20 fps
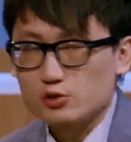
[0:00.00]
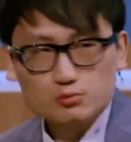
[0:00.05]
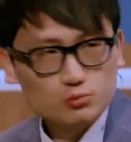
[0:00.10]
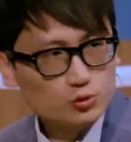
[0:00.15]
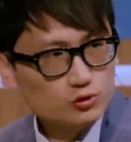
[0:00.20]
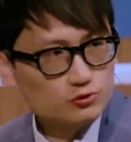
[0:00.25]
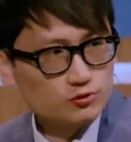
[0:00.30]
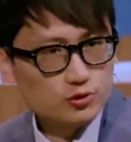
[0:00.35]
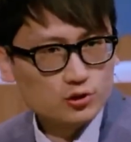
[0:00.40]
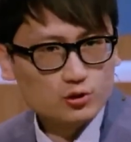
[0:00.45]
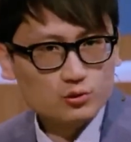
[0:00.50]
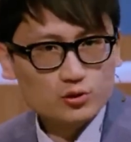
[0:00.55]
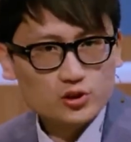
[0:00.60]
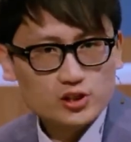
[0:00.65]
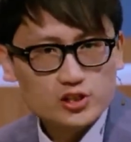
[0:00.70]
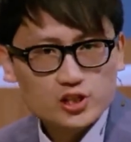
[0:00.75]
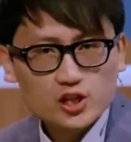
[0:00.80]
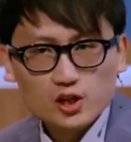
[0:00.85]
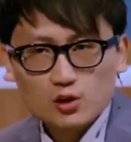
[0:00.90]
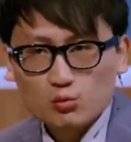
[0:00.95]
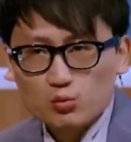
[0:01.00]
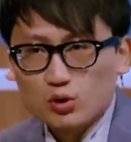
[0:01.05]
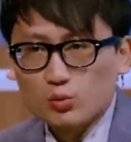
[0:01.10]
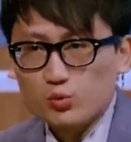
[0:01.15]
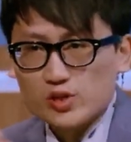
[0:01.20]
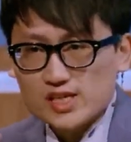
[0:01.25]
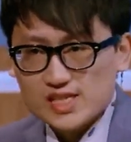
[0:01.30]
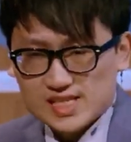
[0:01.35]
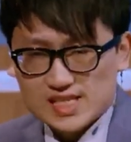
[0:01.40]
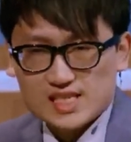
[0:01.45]
to move forward,
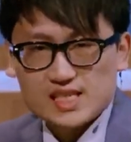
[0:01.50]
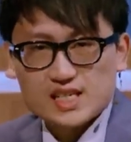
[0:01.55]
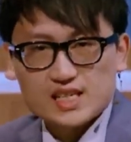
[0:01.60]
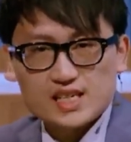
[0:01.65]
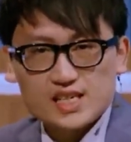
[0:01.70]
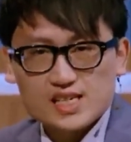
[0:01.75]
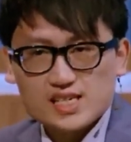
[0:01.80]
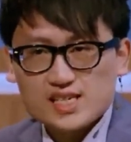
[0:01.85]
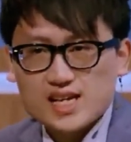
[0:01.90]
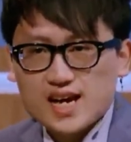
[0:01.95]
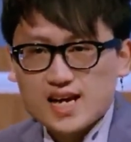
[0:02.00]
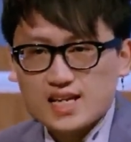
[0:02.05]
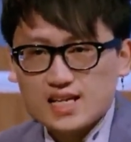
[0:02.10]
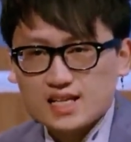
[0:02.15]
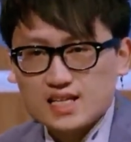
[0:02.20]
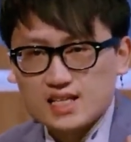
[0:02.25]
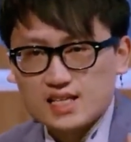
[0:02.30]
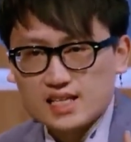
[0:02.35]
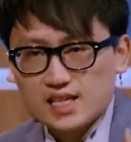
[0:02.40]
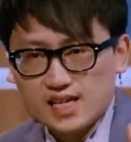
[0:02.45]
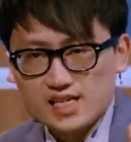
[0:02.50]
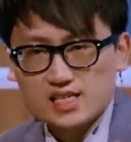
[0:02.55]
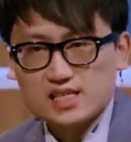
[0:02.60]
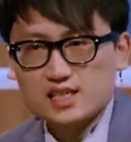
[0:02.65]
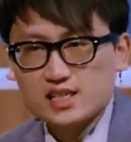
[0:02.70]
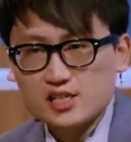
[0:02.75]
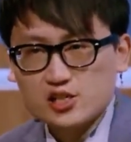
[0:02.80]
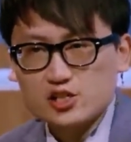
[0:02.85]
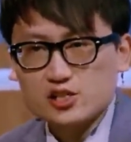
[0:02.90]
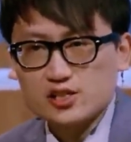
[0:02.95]
what we're seeing is that the
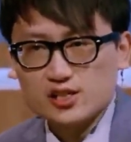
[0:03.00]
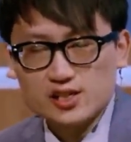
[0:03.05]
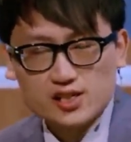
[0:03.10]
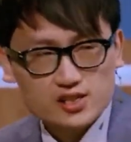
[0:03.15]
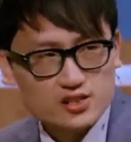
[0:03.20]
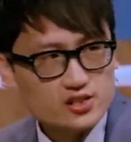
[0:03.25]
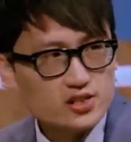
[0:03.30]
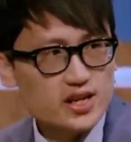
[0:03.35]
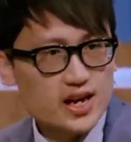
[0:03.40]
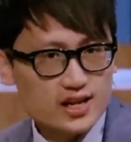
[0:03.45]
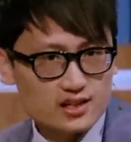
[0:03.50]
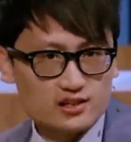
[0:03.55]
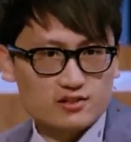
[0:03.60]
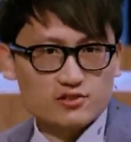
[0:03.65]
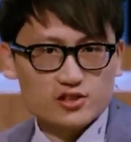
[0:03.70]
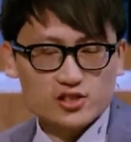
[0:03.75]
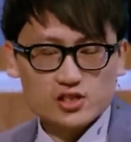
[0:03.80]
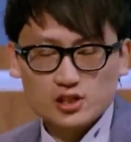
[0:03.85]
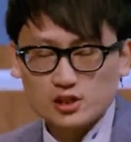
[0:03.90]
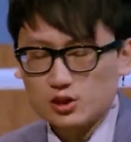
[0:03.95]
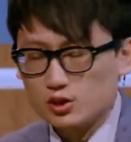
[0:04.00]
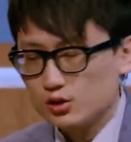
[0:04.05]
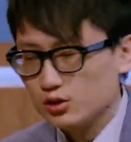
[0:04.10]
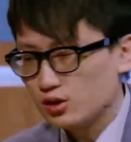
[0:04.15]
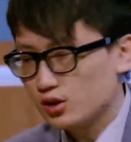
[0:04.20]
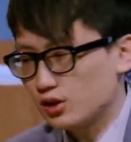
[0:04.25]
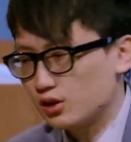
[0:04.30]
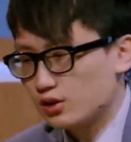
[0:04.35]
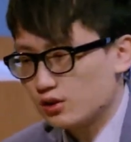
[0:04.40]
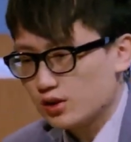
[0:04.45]
escalation against activists in
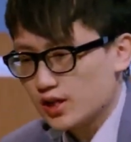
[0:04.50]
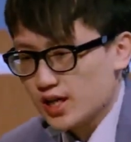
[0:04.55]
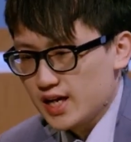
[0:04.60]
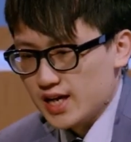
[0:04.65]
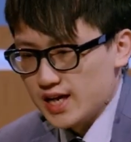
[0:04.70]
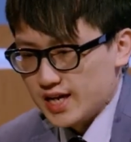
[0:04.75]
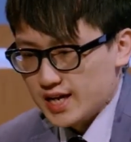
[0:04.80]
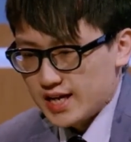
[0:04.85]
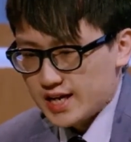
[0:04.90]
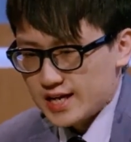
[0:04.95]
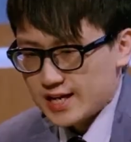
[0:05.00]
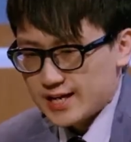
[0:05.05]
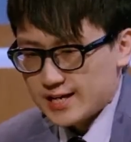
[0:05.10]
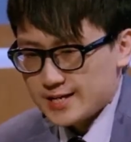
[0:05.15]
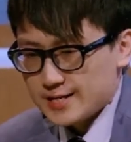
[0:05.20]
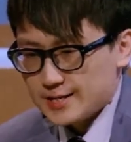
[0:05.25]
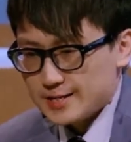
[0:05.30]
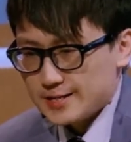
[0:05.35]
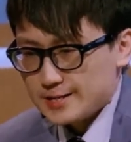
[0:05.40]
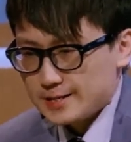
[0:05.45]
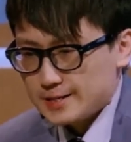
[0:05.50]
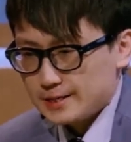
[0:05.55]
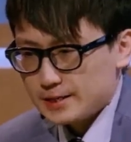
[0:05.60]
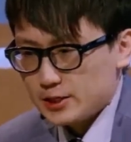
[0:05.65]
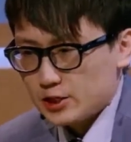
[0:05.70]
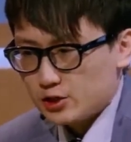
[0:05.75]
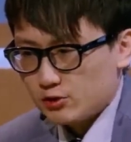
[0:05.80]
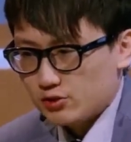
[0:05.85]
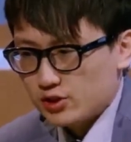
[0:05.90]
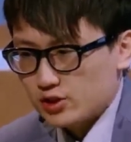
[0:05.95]
Hong Kong,
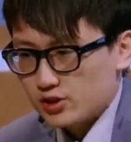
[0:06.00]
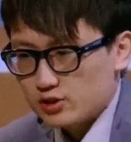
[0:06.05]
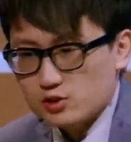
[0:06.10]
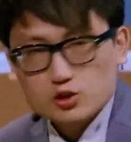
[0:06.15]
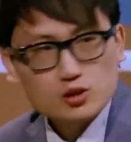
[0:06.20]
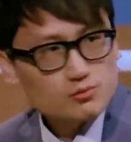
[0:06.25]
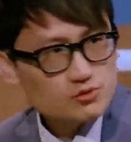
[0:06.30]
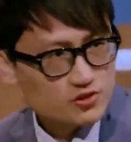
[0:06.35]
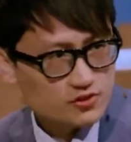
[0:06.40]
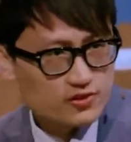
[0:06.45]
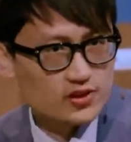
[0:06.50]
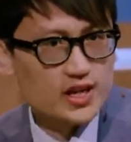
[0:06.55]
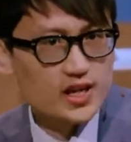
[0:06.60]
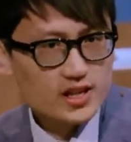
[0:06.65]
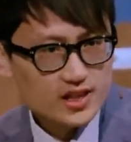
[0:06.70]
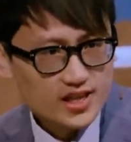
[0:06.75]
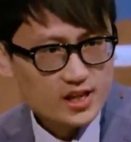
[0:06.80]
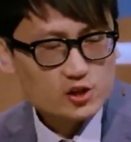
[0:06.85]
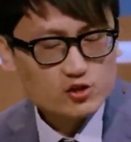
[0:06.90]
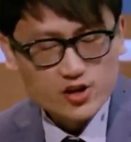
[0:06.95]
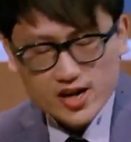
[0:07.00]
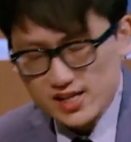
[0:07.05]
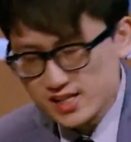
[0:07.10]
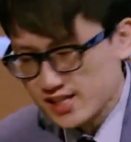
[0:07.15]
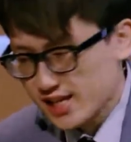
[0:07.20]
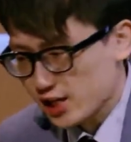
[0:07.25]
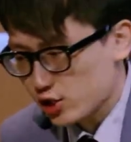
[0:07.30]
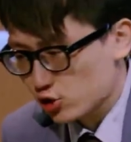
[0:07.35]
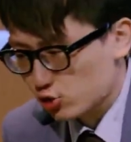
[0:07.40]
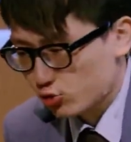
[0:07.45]
in terms of that
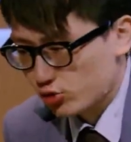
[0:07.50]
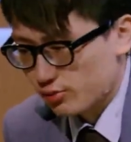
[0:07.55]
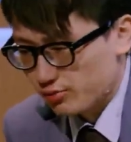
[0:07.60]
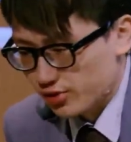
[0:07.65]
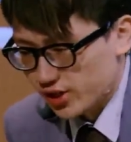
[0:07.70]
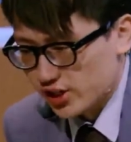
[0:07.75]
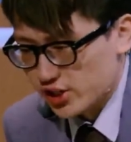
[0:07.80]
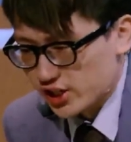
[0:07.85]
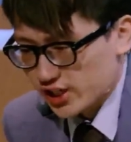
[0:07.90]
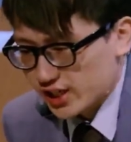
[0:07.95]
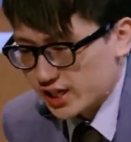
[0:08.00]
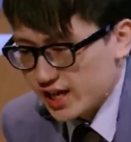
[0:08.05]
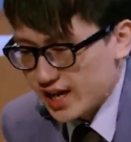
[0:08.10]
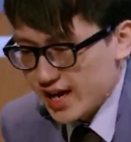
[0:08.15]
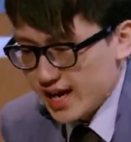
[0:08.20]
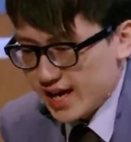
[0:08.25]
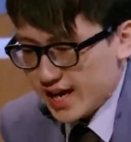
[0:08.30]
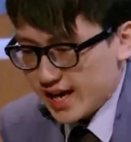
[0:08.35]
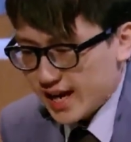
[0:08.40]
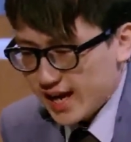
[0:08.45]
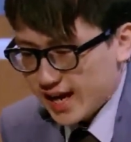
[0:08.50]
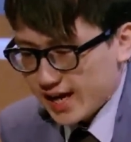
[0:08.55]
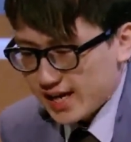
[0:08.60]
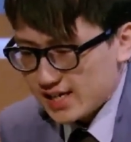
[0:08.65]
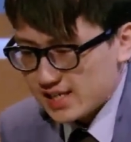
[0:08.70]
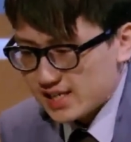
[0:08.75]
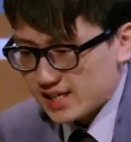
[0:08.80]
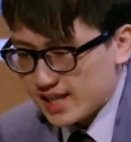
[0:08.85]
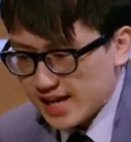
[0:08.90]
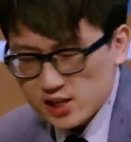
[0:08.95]
transnational repression,
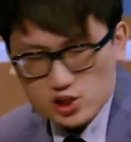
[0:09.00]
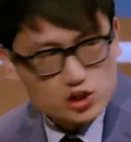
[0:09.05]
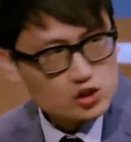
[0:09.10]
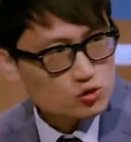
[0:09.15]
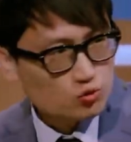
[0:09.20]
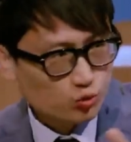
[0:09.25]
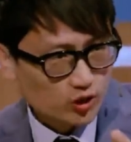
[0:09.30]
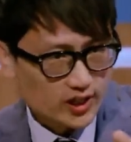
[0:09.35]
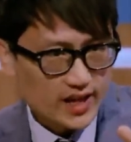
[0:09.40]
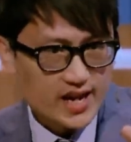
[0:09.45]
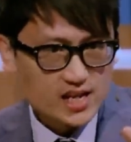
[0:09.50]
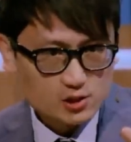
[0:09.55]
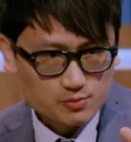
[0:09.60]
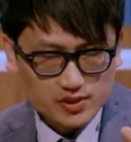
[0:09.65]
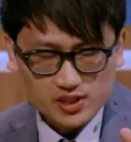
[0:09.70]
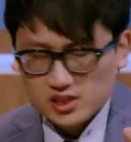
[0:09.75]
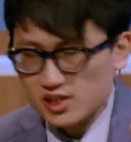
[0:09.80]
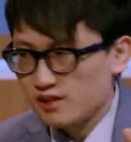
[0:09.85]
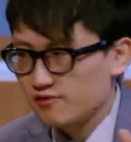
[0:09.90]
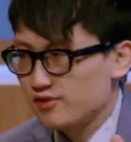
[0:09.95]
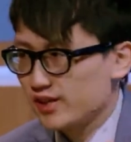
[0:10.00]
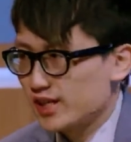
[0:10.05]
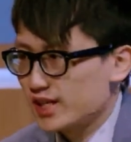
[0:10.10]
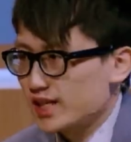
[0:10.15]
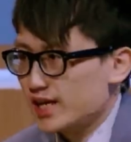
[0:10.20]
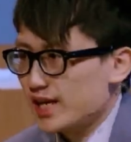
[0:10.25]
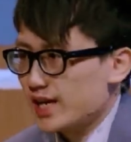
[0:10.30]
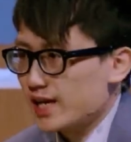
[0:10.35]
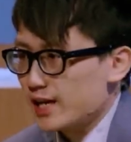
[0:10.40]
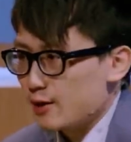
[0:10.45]
and that's just one aspect of
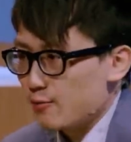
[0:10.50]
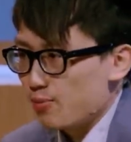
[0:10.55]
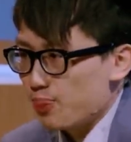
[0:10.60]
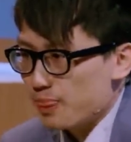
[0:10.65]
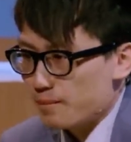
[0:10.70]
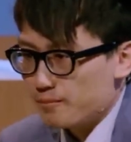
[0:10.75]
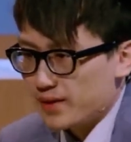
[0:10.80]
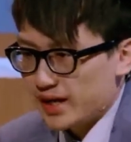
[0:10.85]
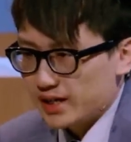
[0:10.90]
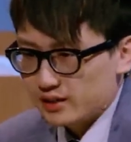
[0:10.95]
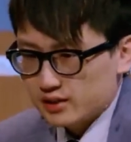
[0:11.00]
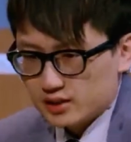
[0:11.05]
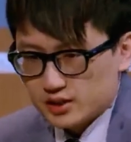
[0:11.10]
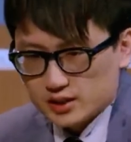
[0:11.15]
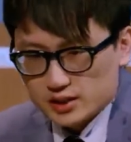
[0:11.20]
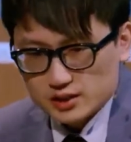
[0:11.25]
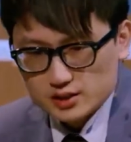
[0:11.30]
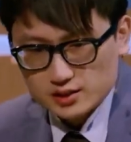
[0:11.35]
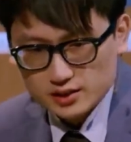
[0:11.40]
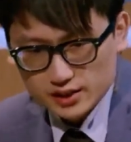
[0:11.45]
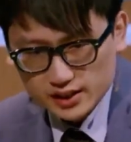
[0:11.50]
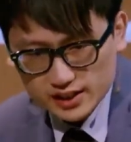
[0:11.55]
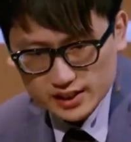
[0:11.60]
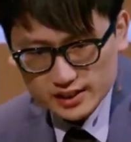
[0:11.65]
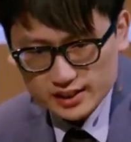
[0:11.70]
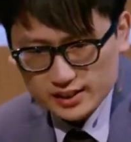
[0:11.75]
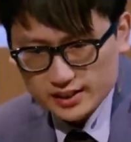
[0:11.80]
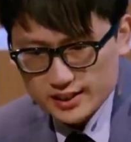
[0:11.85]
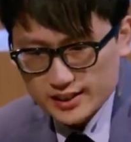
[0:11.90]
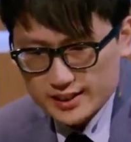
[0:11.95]
it. My colleague,